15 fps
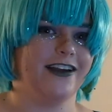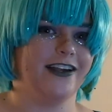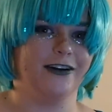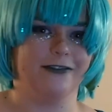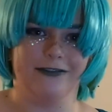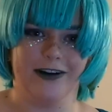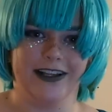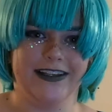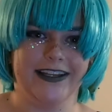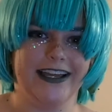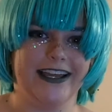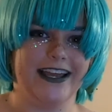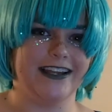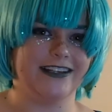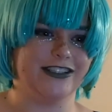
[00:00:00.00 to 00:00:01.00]
you know,
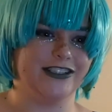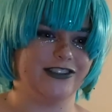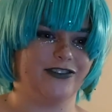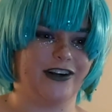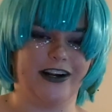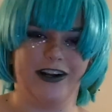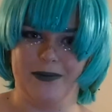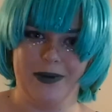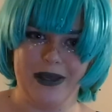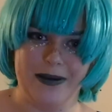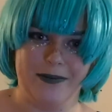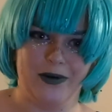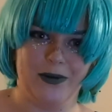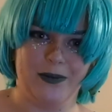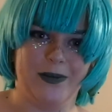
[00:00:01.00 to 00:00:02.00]
friendly and just very good
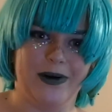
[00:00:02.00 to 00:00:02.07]
people,